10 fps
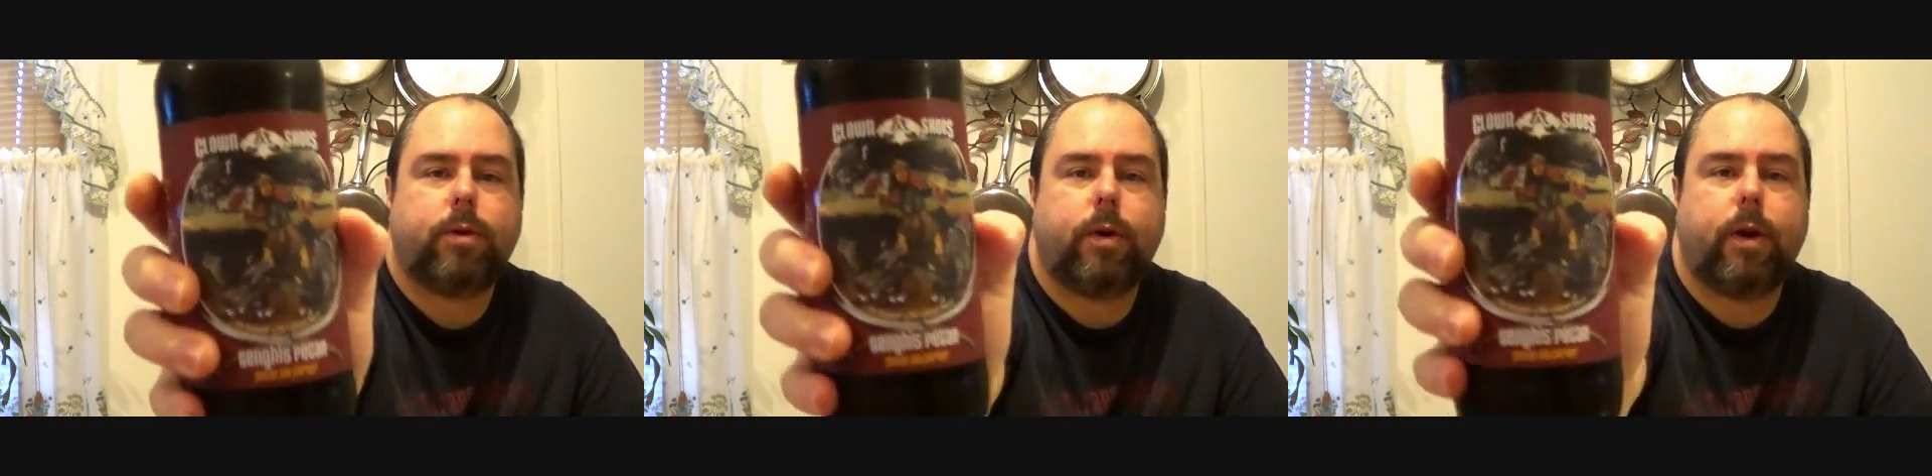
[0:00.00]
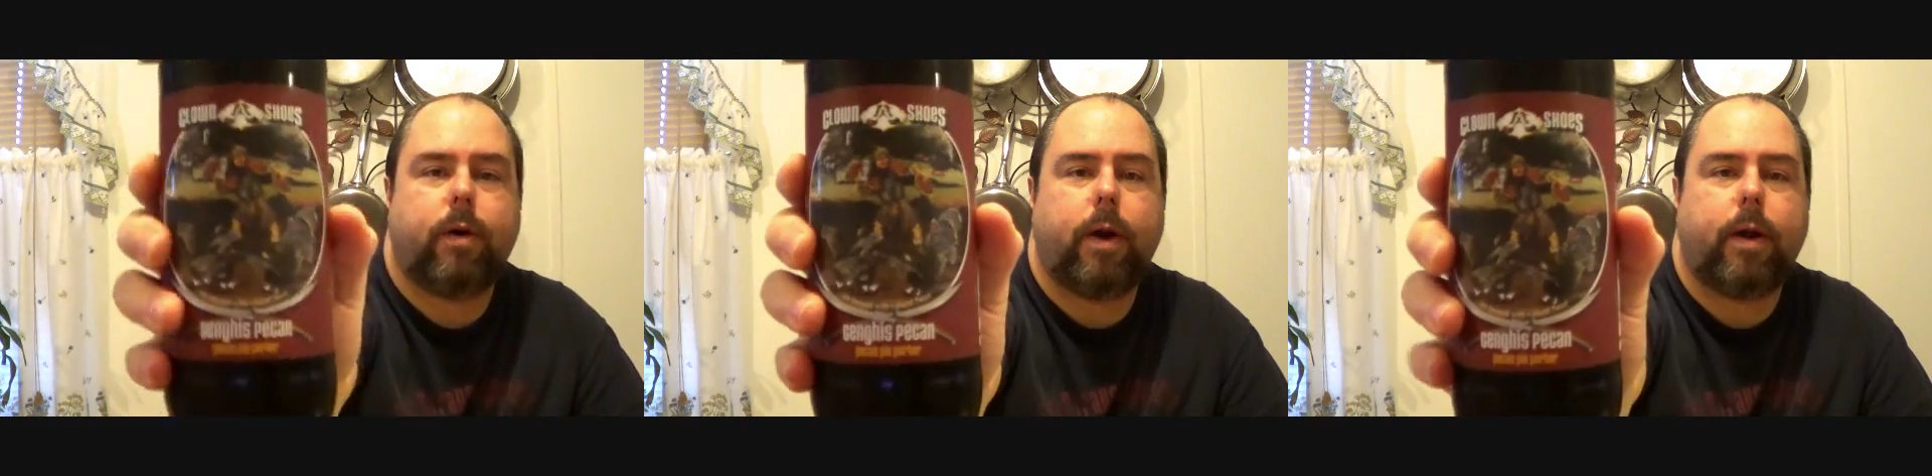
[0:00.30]
Turn
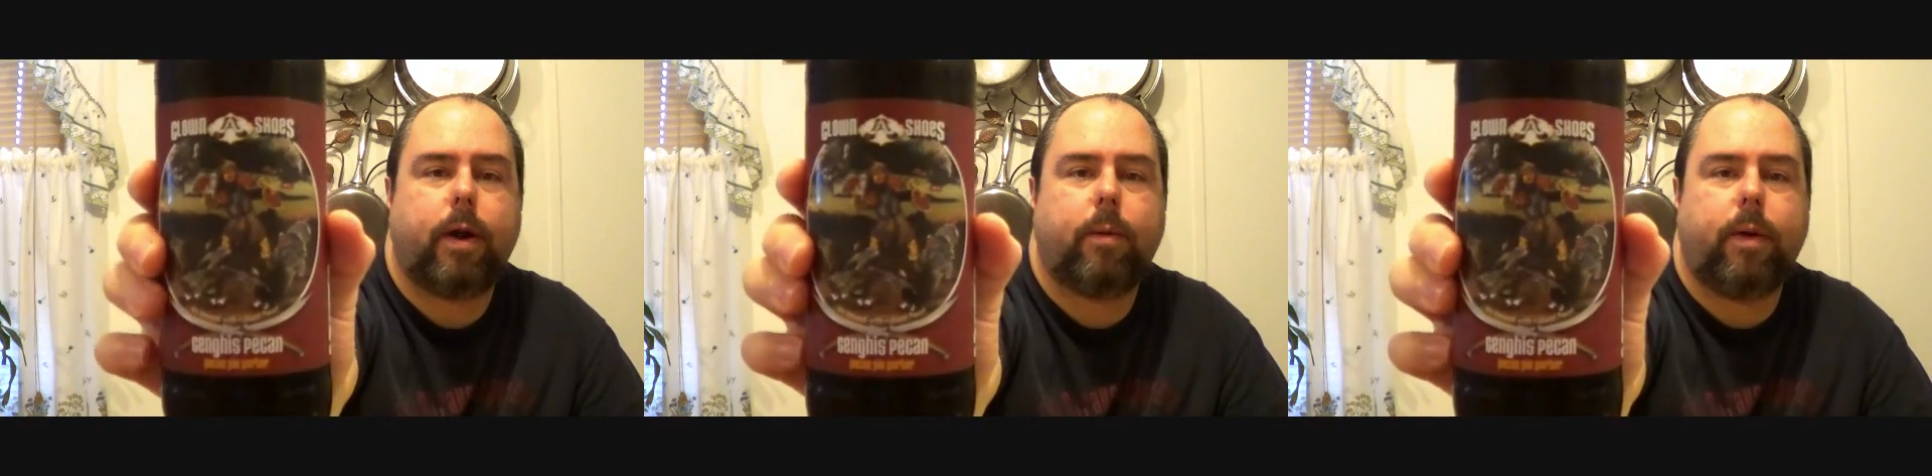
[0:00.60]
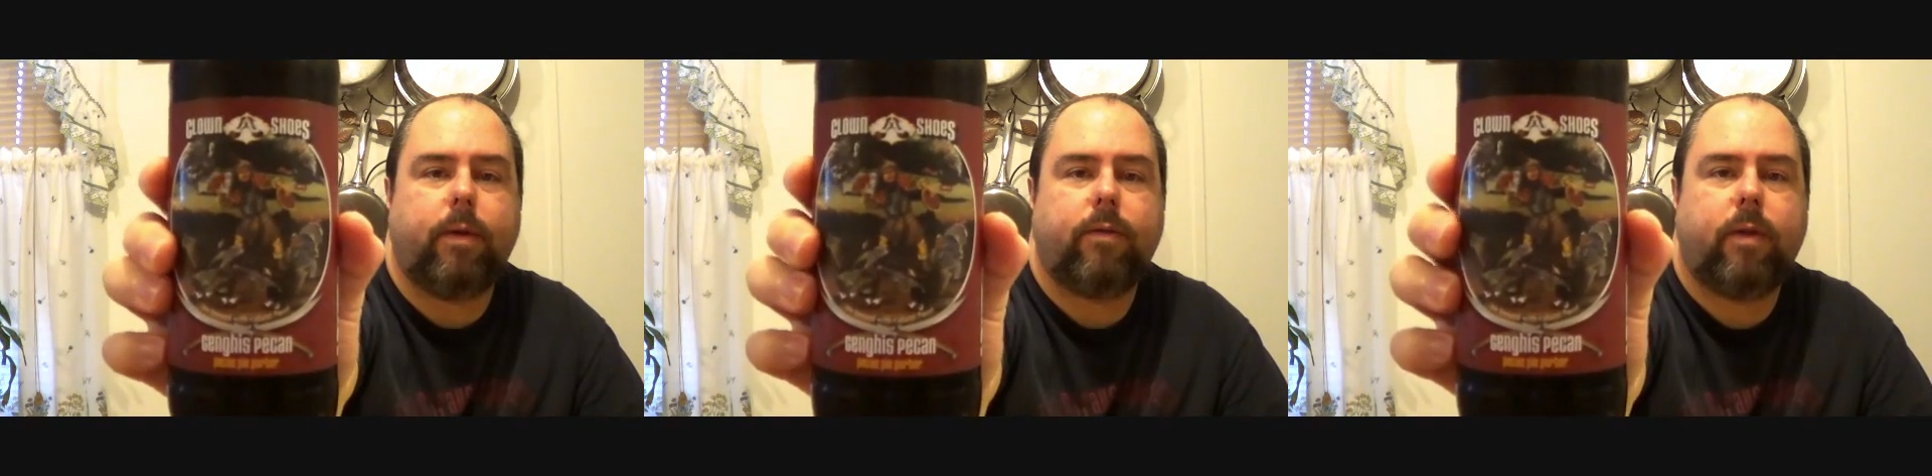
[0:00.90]
it around there
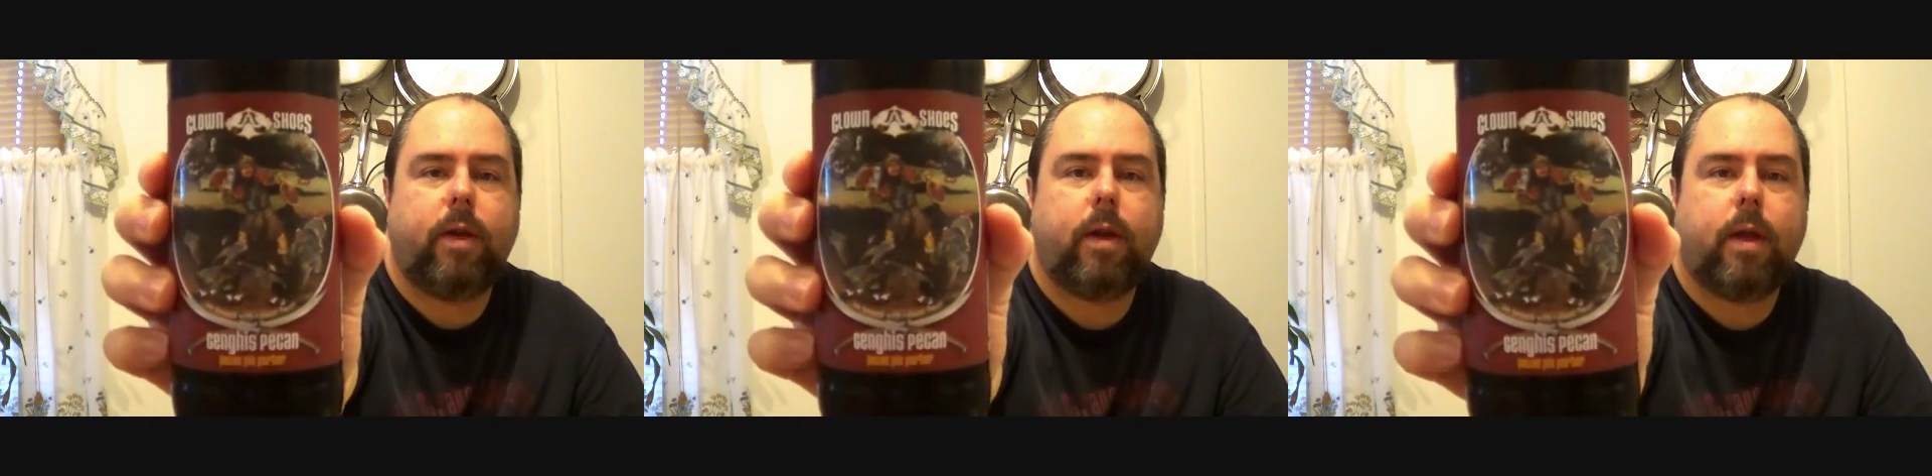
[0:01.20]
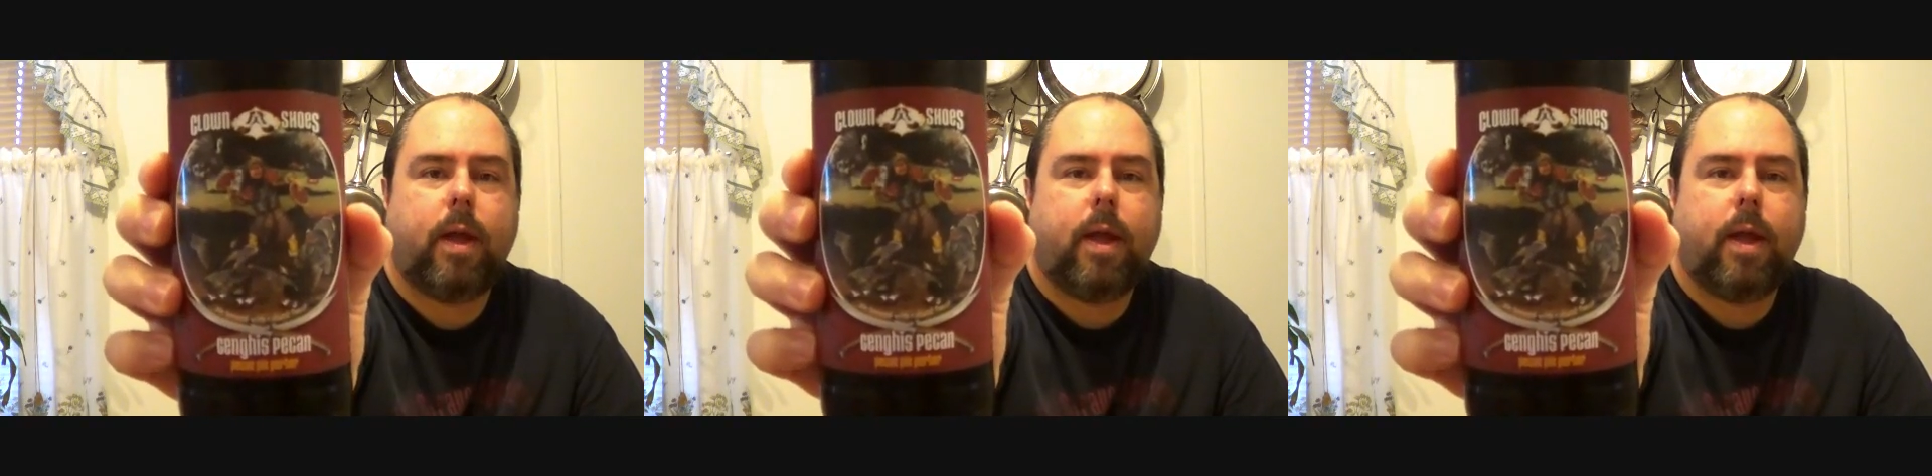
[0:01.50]
where you can see it.